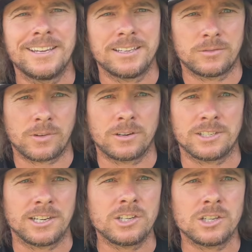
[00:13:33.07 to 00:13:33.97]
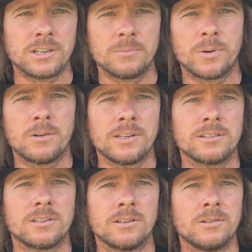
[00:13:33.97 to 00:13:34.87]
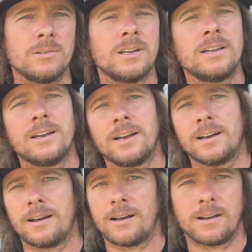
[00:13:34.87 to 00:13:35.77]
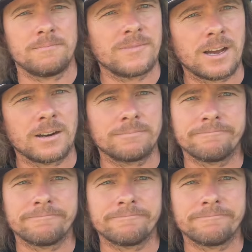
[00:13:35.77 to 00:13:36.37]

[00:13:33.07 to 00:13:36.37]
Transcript: As far as engine components go, not